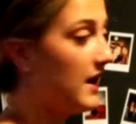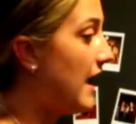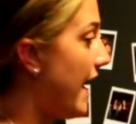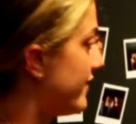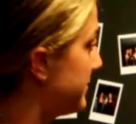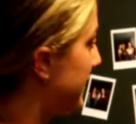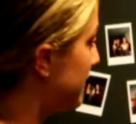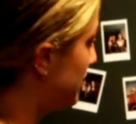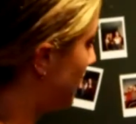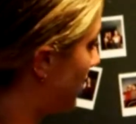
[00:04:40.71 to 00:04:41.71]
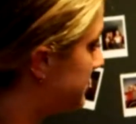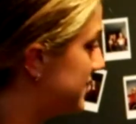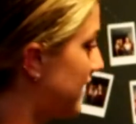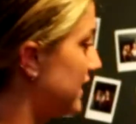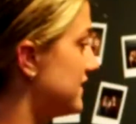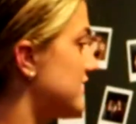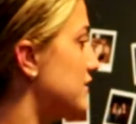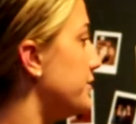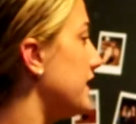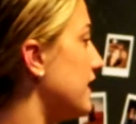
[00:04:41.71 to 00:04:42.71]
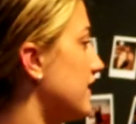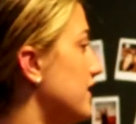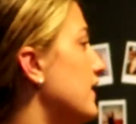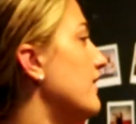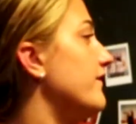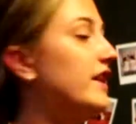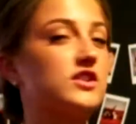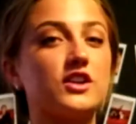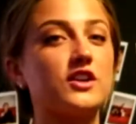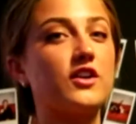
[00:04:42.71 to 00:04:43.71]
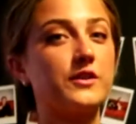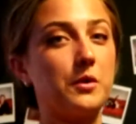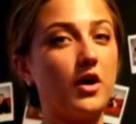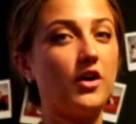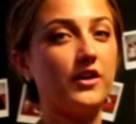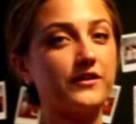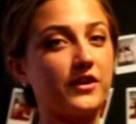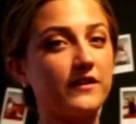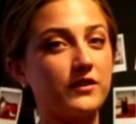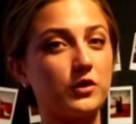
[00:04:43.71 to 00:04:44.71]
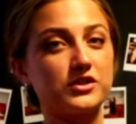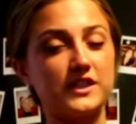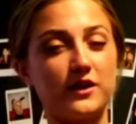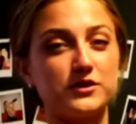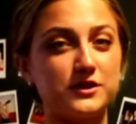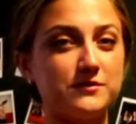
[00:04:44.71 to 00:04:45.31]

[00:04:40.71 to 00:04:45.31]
Everybody who comes gets to be featured on the wall in front of the orange couch.